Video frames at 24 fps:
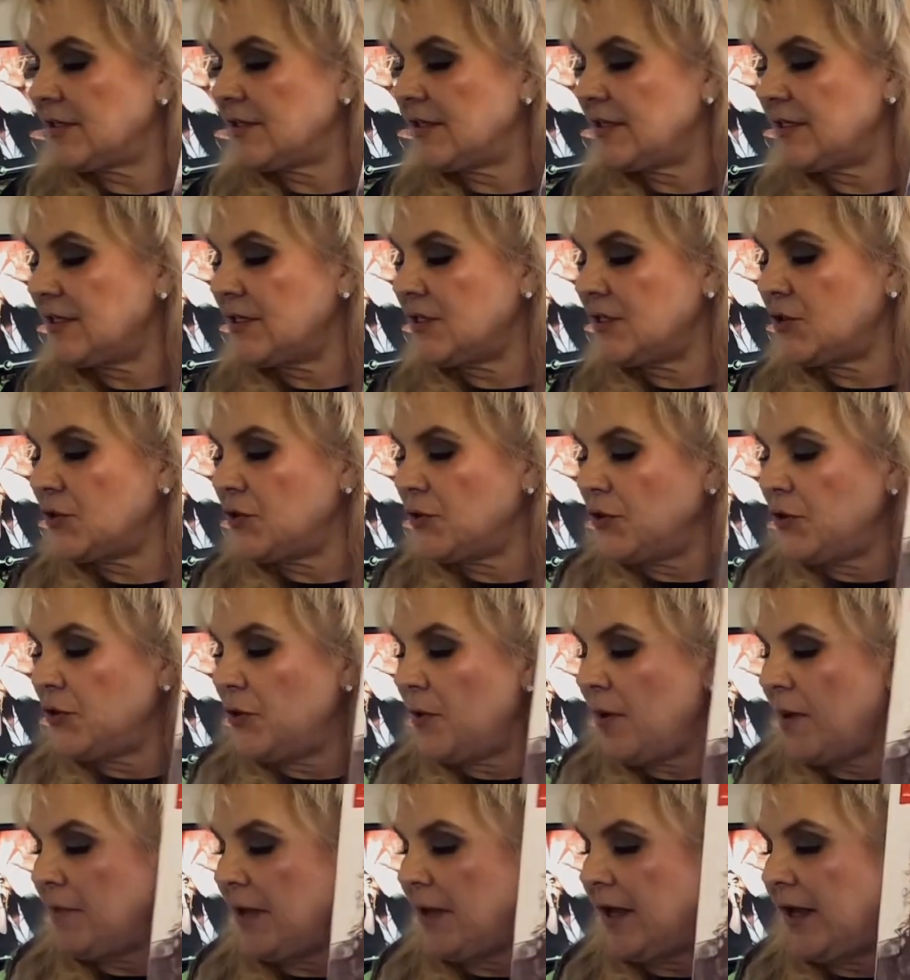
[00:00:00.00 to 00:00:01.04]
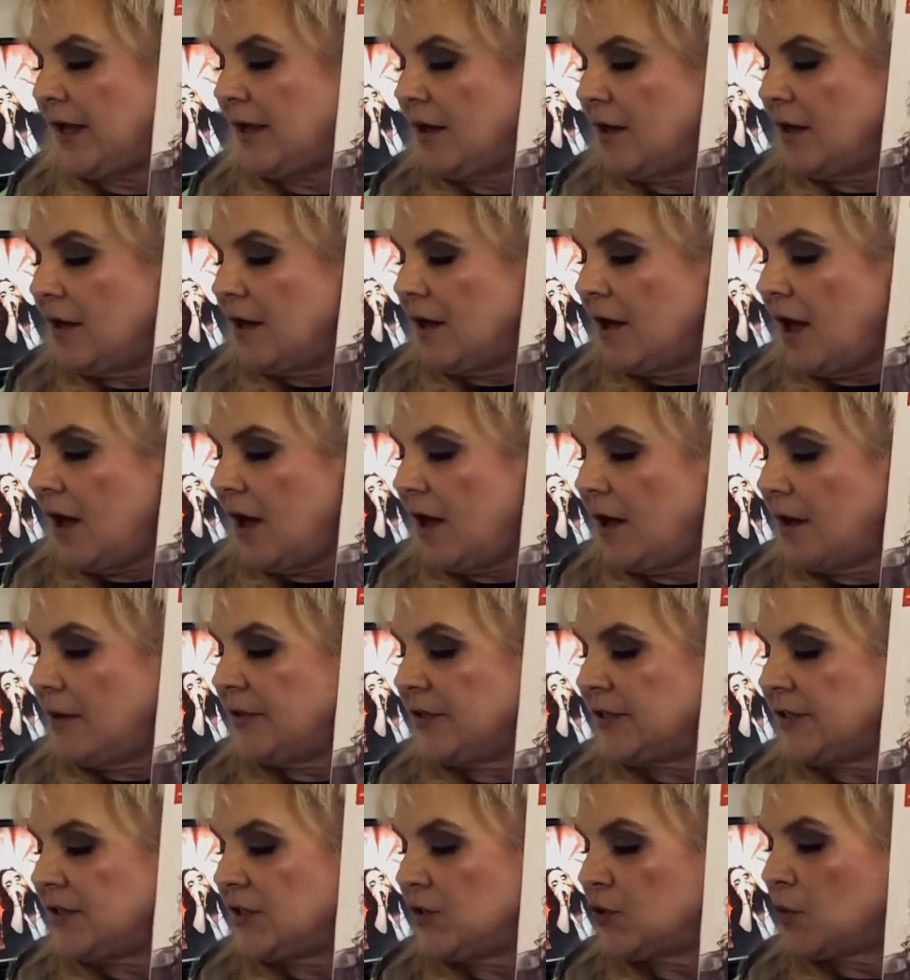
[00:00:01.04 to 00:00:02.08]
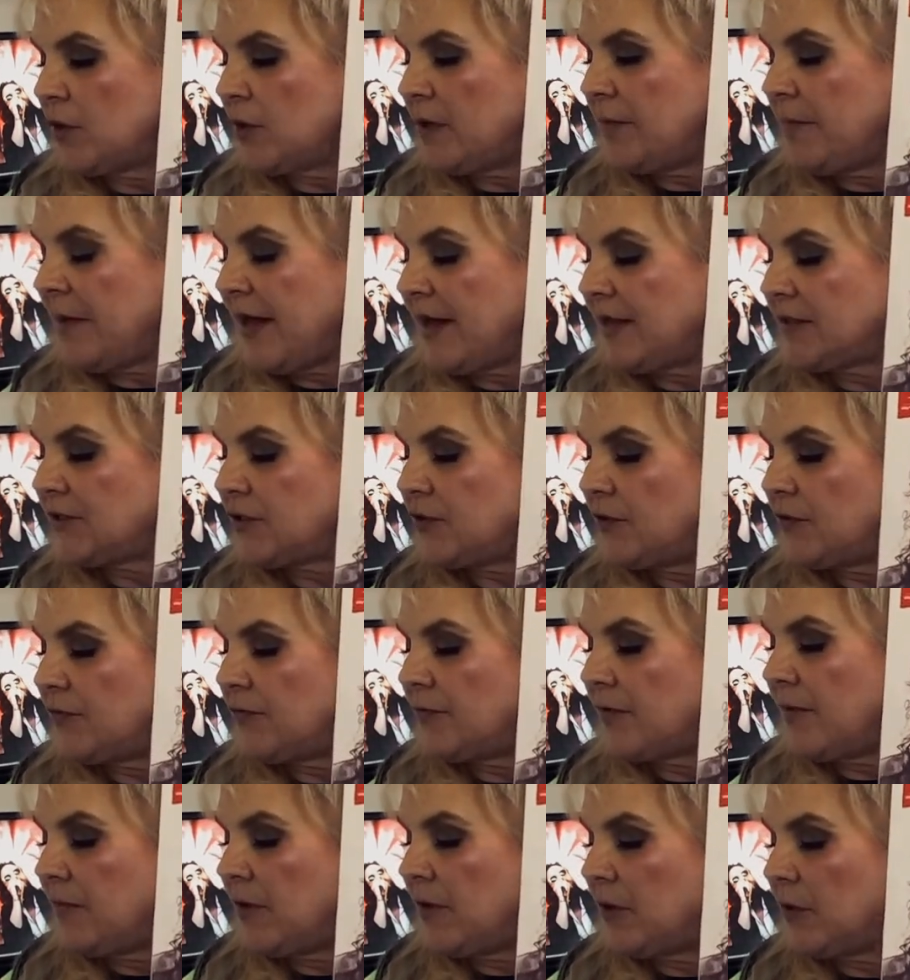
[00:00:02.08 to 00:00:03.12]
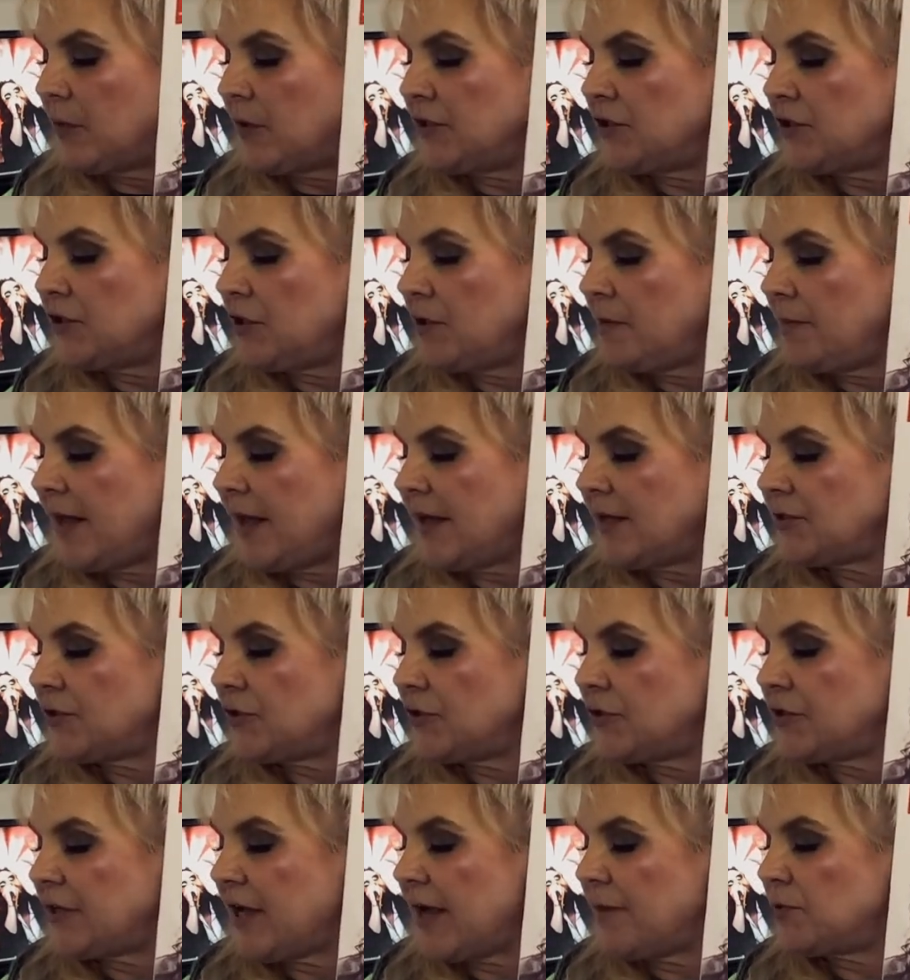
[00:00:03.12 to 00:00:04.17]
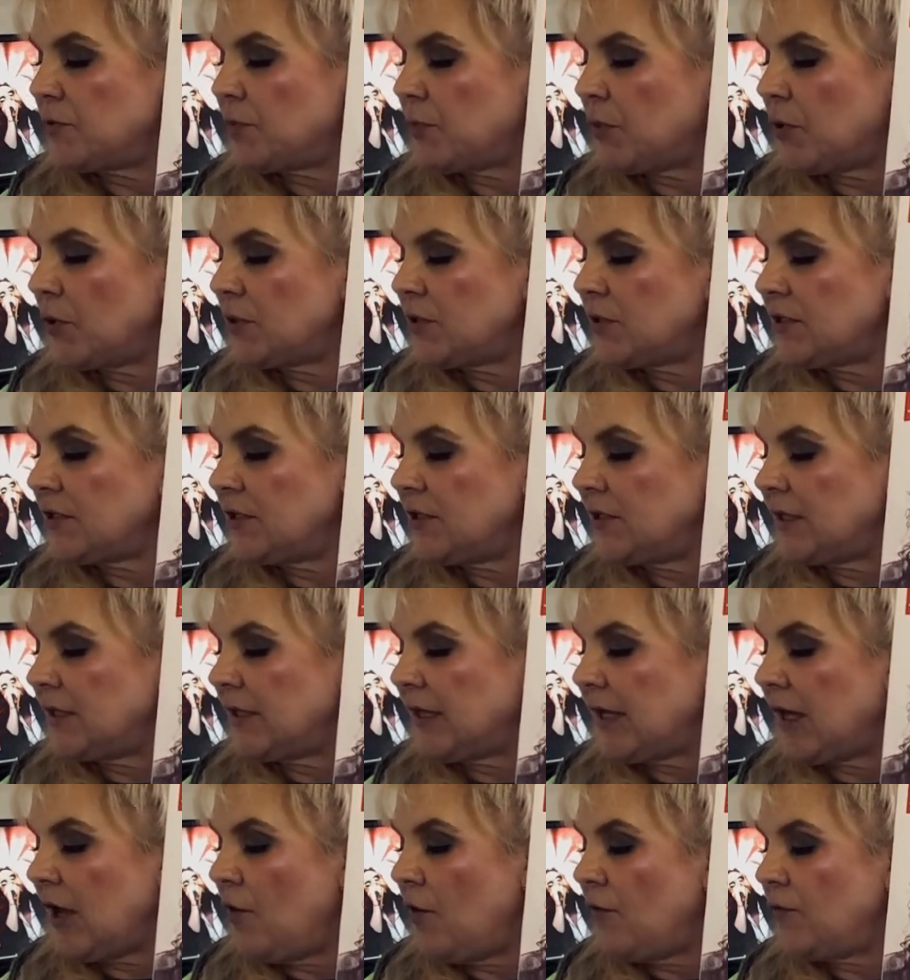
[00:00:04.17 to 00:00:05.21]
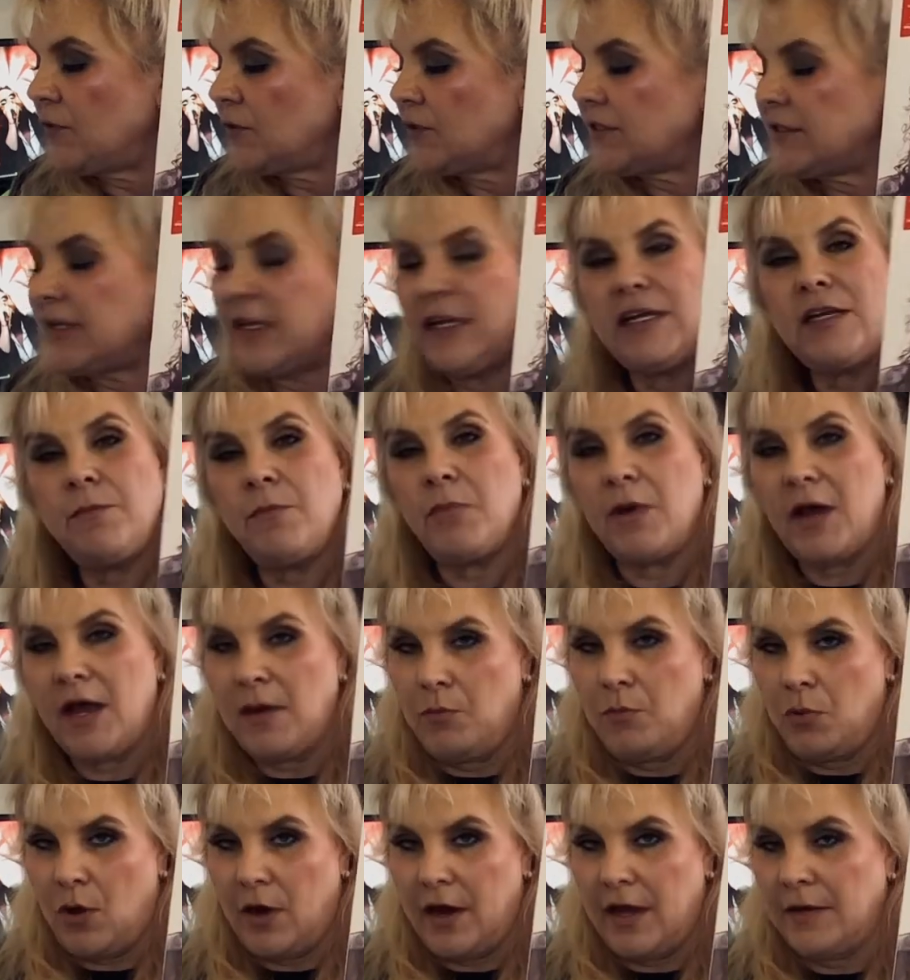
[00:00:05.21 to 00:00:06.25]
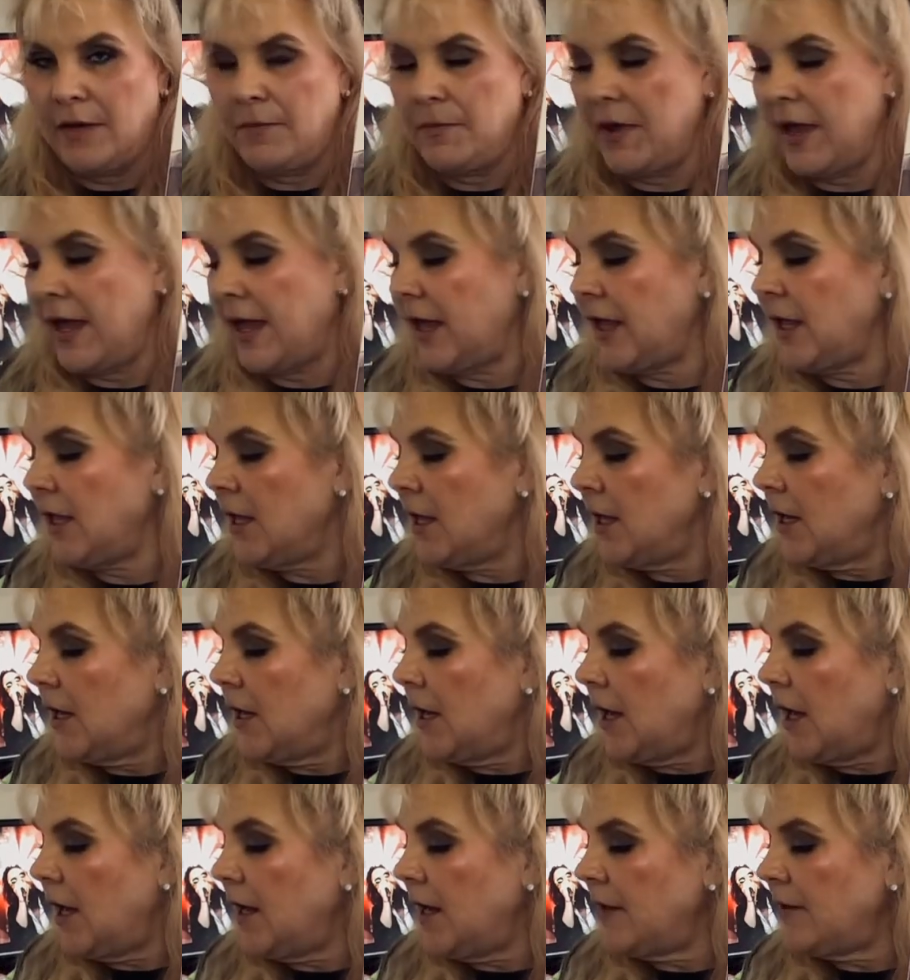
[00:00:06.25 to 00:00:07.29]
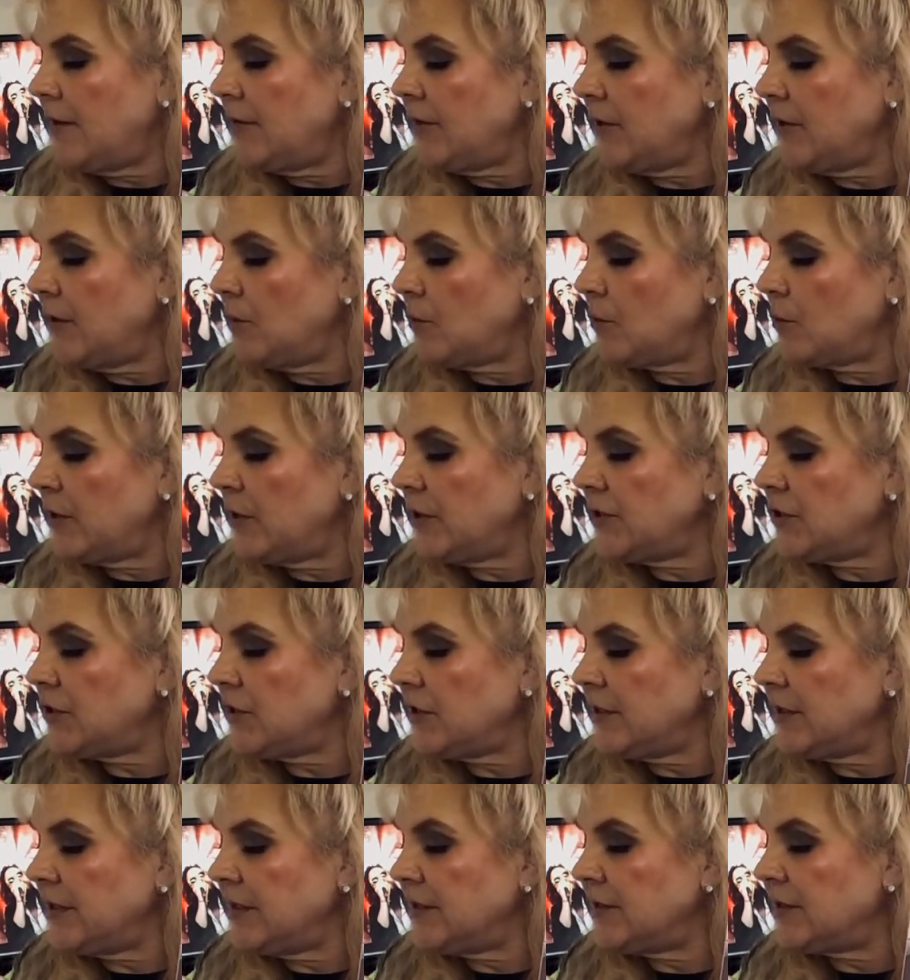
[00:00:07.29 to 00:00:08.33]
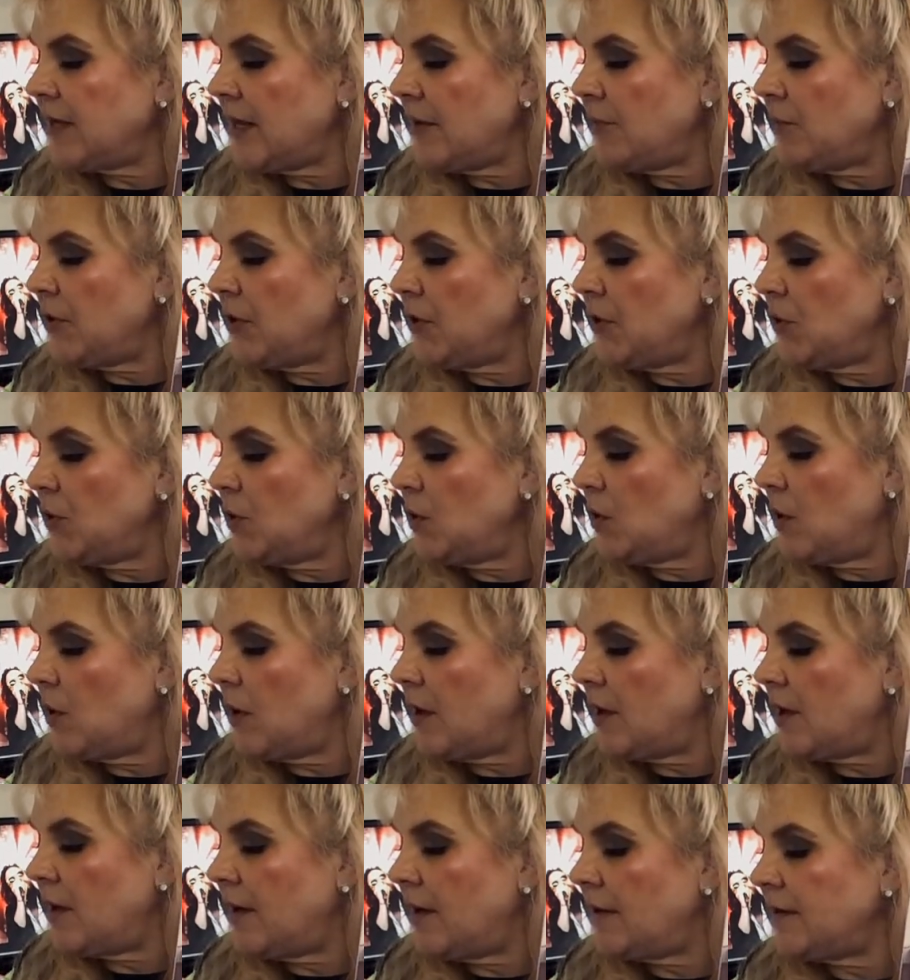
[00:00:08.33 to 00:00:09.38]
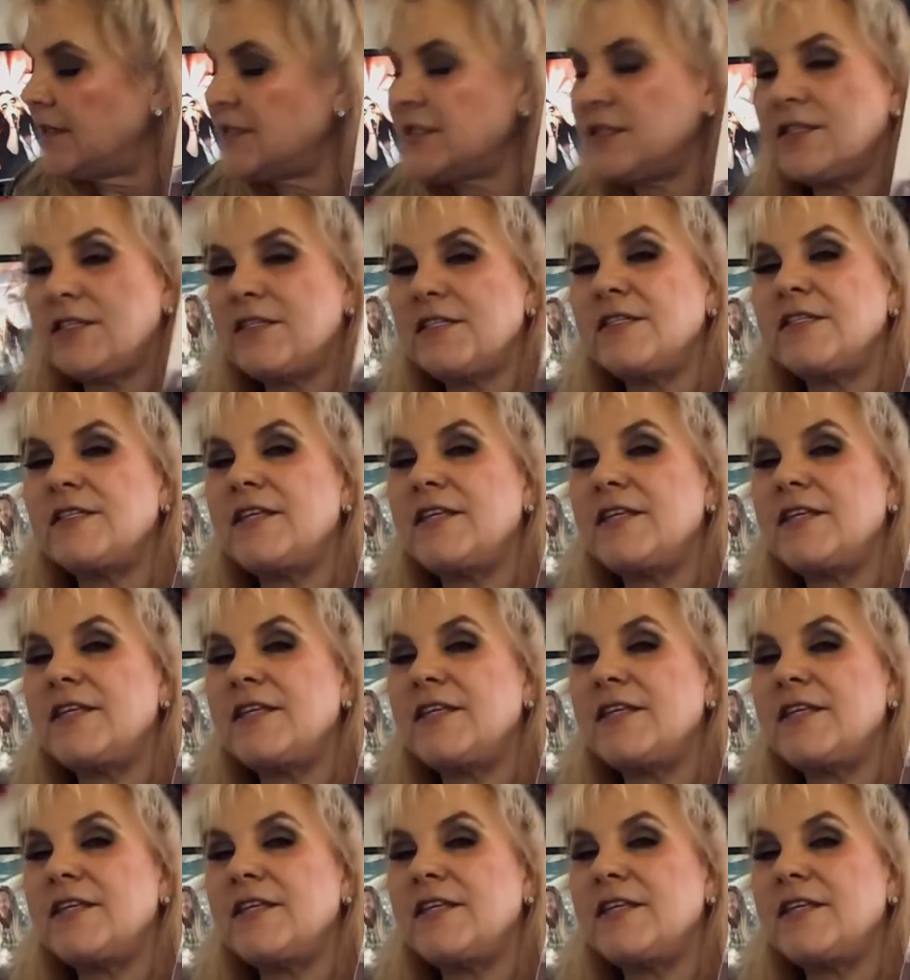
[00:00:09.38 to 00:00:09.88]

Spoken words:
This is through UME. This is remastered from the original master tapes, personally overseen by Brian May. The original debut, this is his